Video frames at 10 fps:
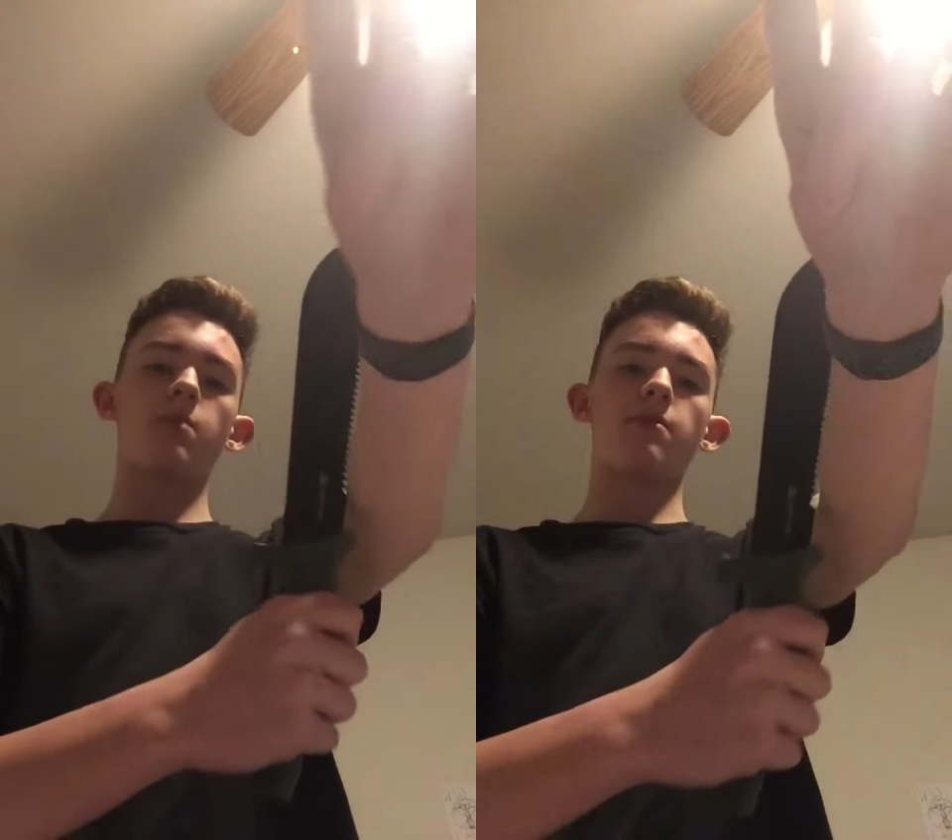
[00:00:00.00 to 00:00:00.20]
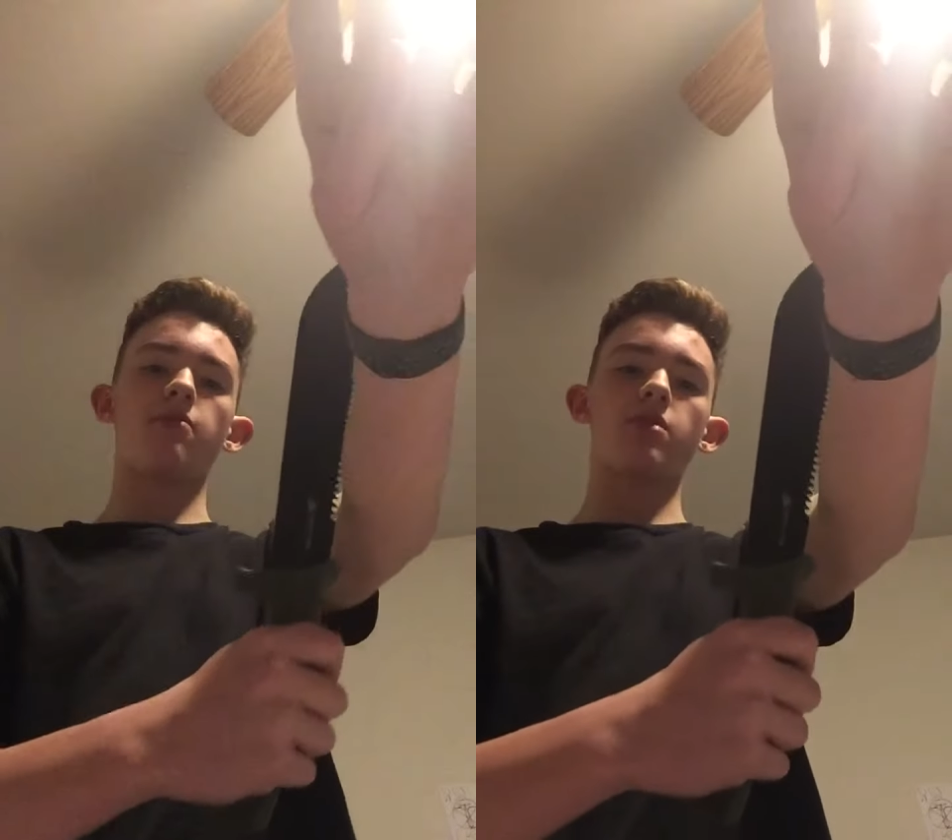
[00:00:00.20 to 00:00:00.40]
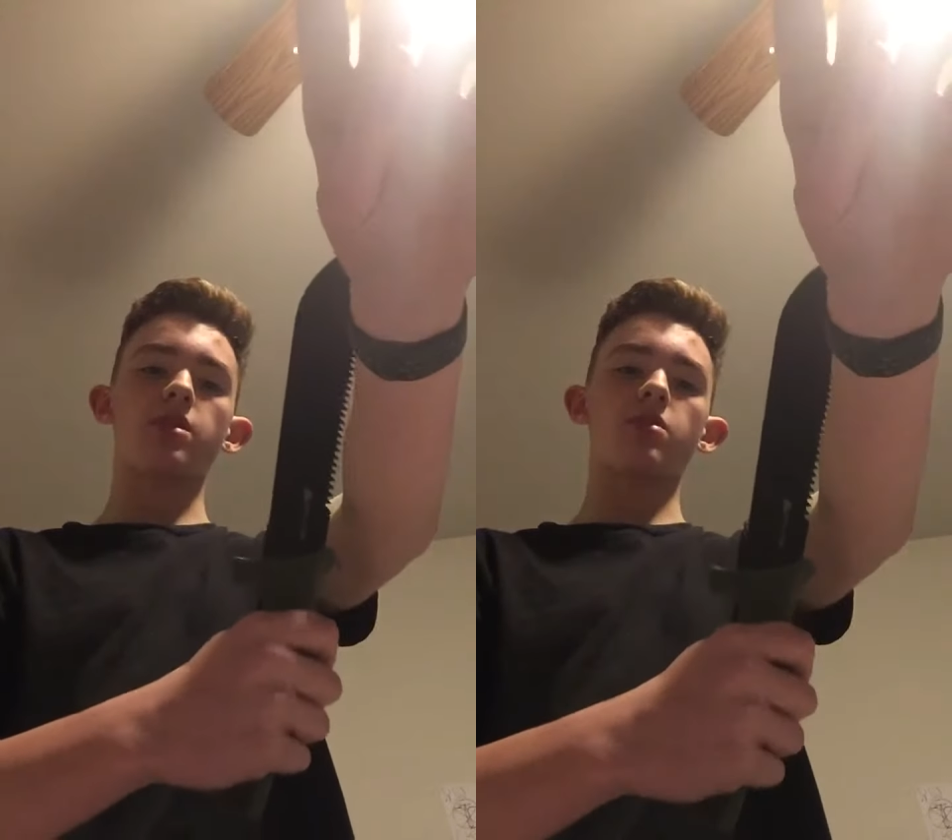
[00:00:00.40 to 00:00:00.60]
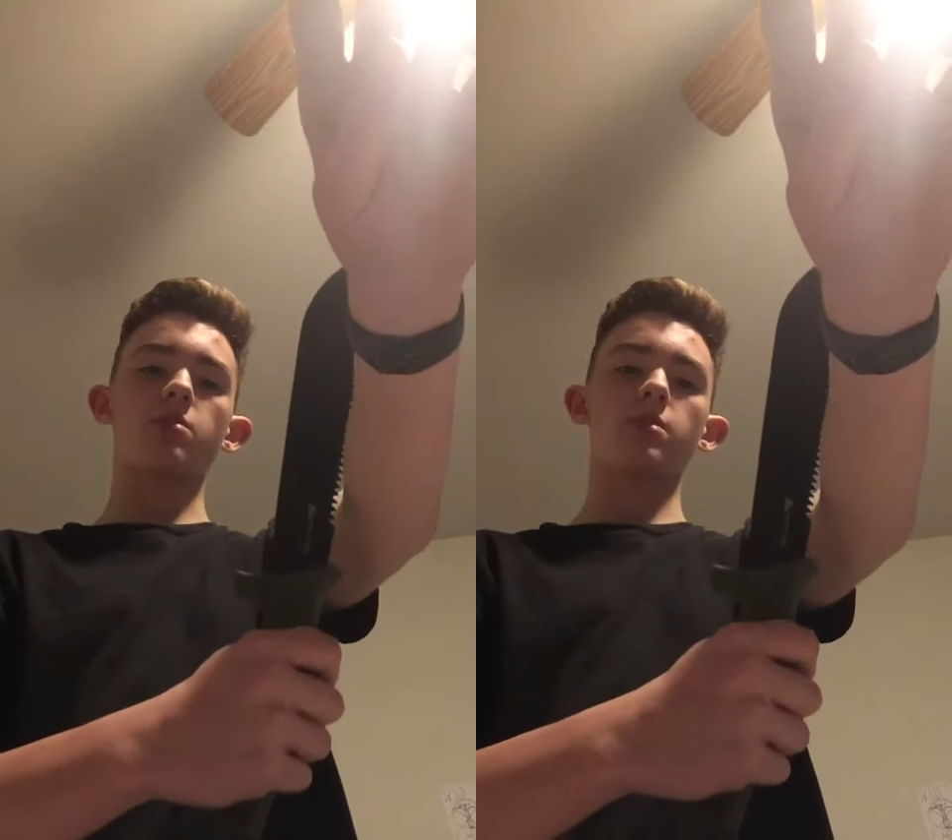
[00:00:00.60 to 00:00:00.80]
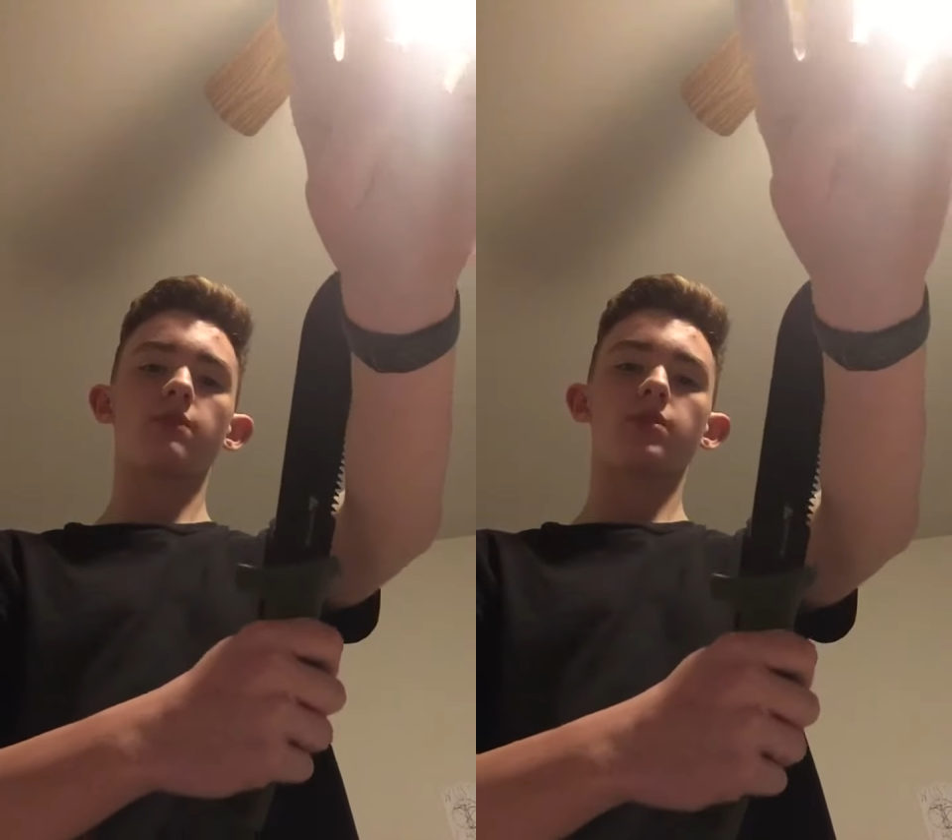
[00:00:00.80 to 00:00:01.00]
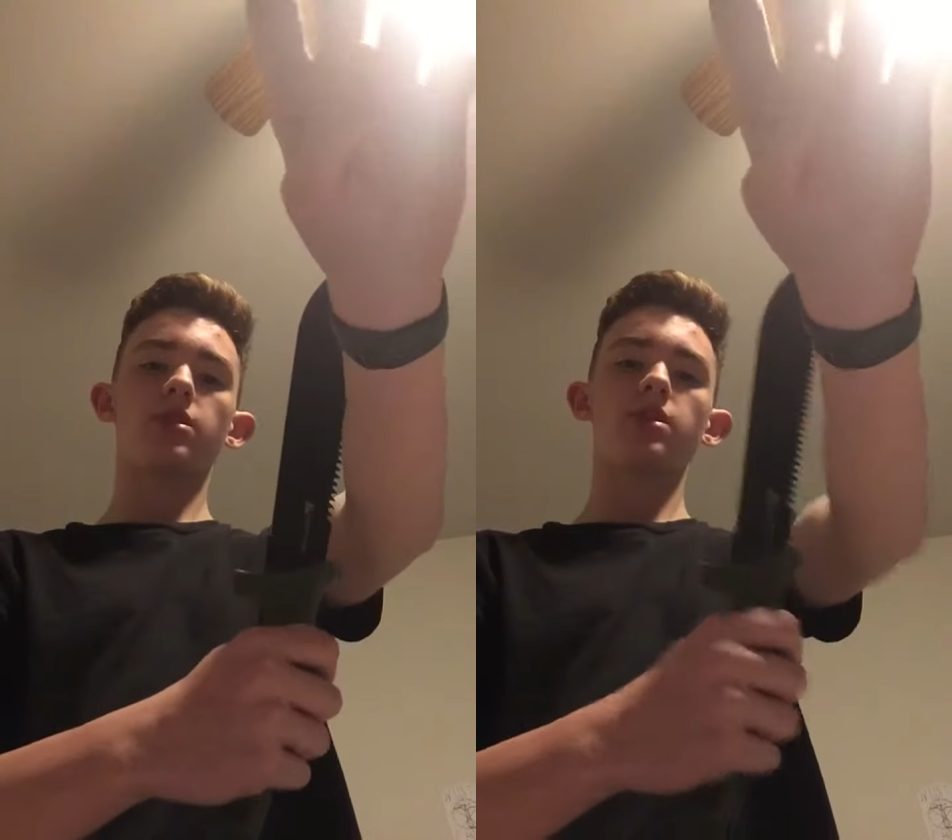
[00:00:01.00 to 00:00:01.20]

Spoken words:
my fucking arm off with